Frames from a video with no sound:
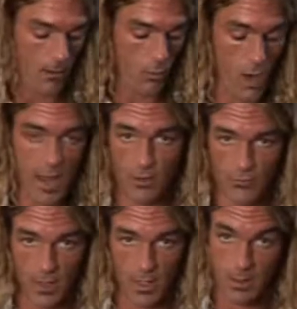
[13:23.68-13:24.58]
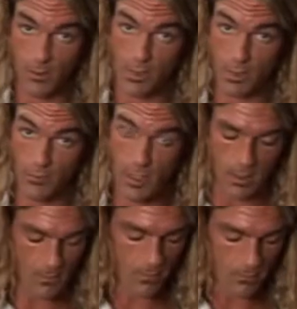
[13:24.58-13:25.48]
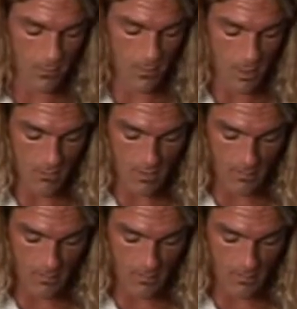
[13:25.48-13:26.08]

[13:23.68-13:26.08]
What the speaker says: why not think, I'm still thinking, if I'm